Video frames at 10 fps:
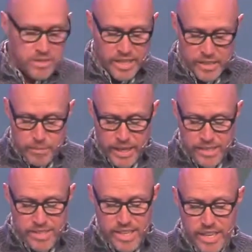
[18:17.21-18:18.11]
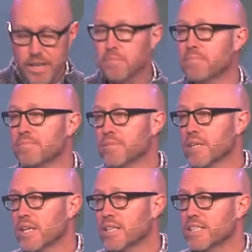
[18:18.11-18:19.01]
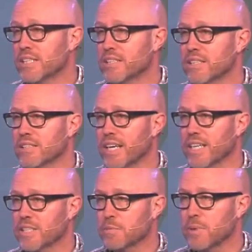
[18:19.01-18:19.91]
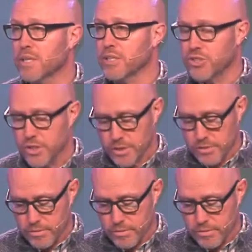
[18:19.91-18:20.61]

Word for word: Take me as I am, and yet this guy is punished.